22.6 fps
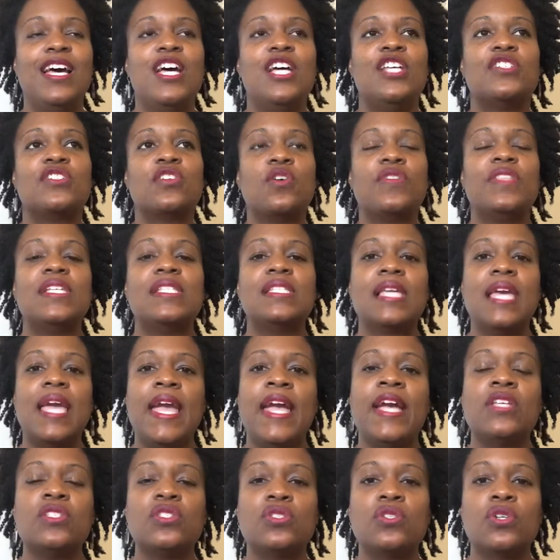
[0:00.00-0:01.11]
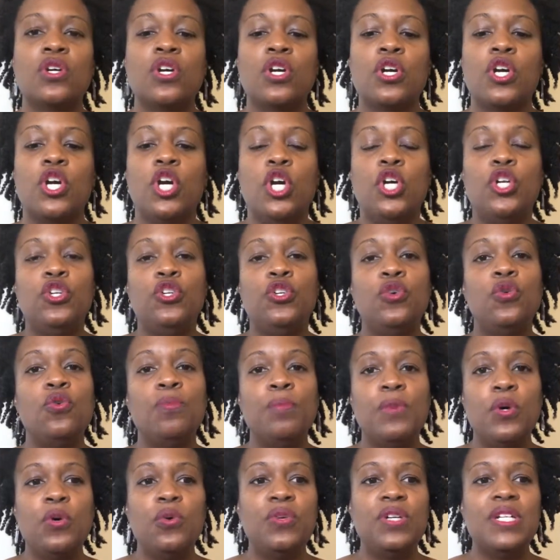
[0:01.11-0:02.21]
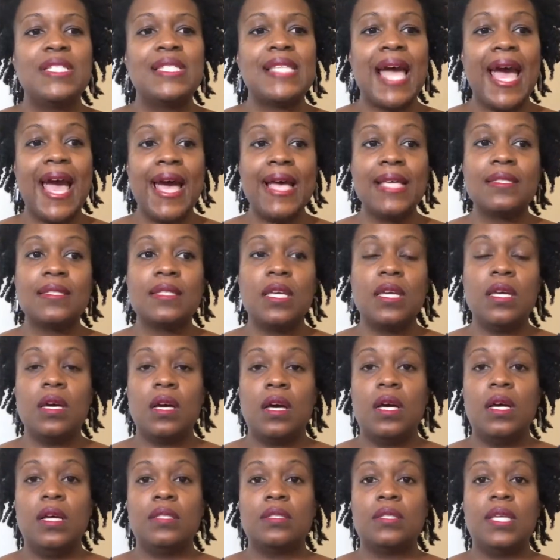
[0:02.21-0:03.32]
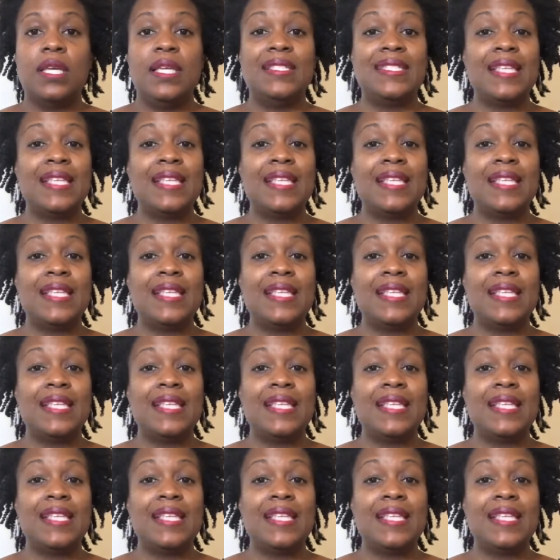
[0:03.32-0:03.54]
So this Cancer new moon is asking us,